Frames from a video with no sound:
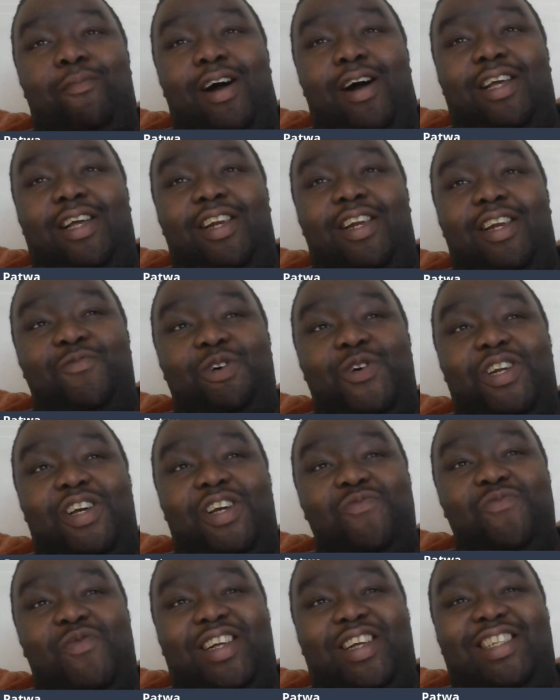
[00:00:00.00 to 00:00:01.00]
that's my girl's
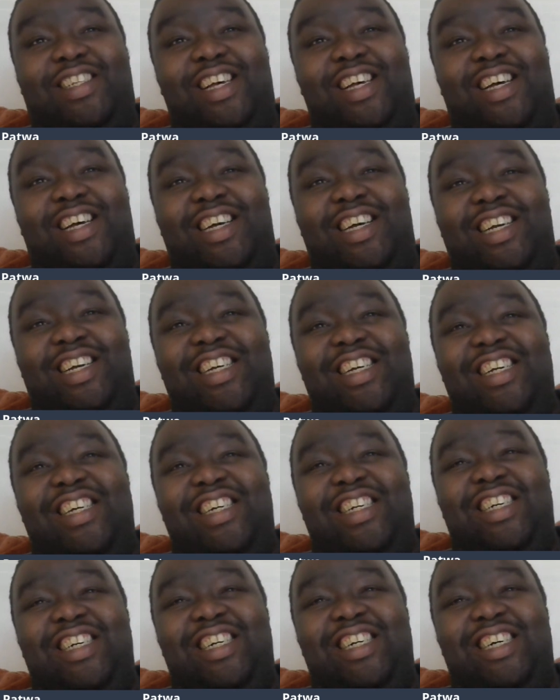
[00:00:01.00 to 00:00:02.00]
problem.
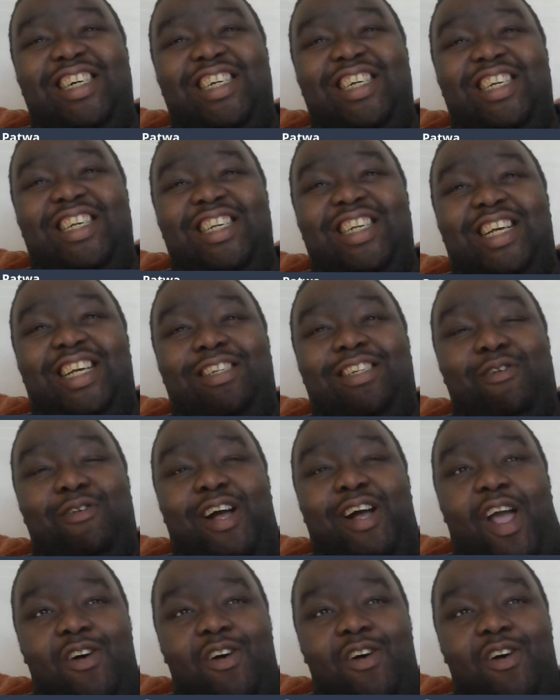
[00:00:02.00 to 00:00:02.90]
That's my girl's problem.